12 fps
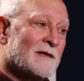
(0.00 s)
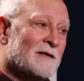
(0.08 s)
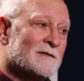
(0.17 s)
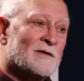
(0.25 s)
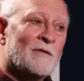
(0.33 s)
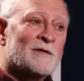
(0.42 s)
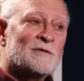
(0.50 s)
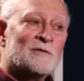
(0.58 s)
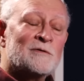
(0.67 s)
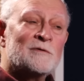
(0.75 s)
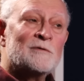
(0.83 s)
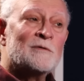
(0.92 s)
He's going
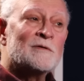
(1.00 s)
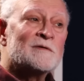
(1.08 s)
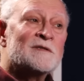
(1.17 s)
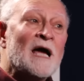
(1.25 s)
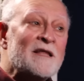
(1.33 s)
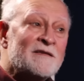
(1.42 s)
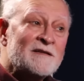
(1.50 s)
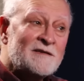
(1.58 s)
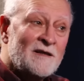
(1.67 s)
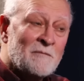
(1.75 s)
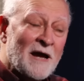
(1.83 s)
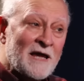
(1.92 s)
to sign the
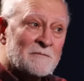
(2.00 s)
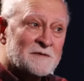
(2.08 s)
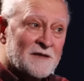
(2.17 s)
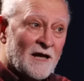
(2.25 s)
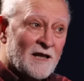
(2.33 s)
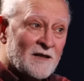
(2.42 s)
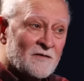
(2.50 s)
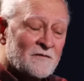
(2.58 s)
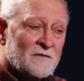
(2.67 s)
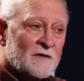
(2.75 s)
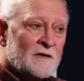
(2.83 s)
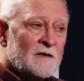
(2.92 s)
deal by
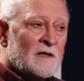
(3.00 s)
himself.